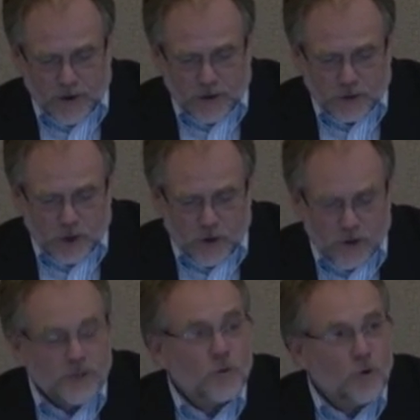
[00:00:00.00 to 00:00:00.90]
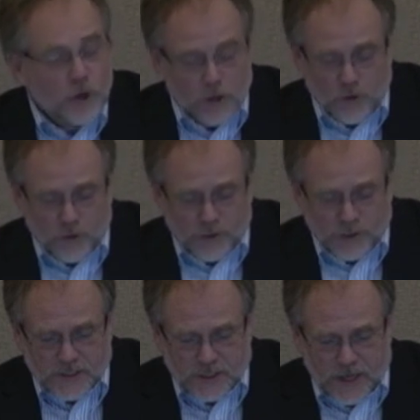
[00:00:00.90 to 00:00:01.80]
So it's a working group, as
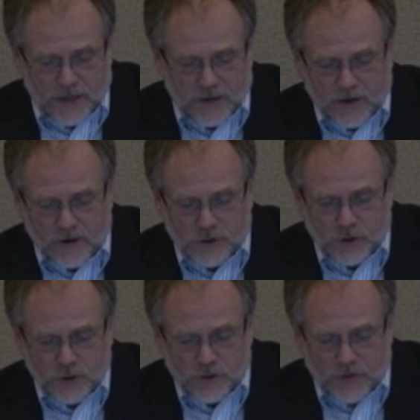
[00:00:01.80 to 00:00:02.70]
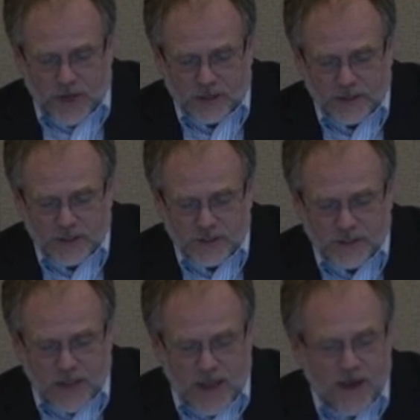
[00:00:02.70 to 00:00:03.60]
I said, of students, faculty, and
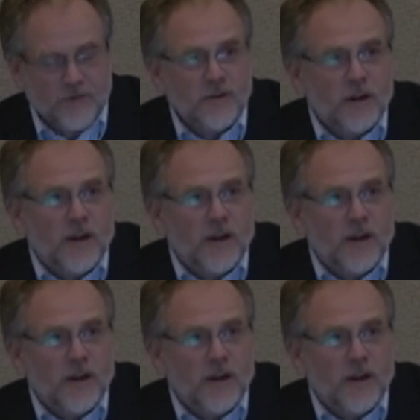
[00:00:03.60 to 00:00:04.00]
staff,